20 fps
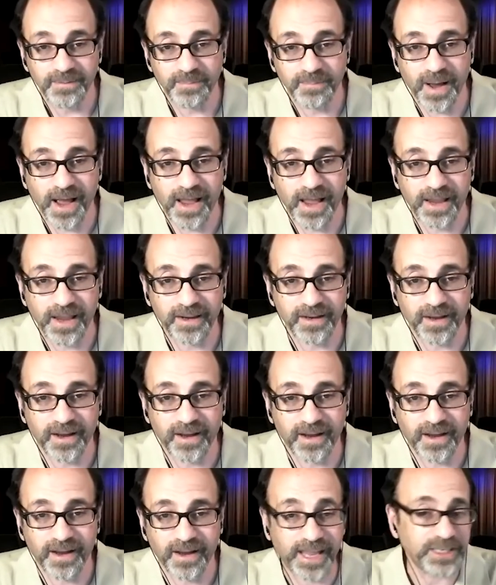my
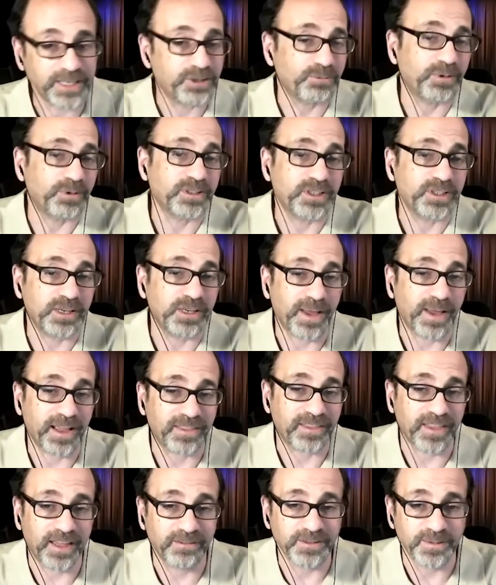uh, answer machine back then.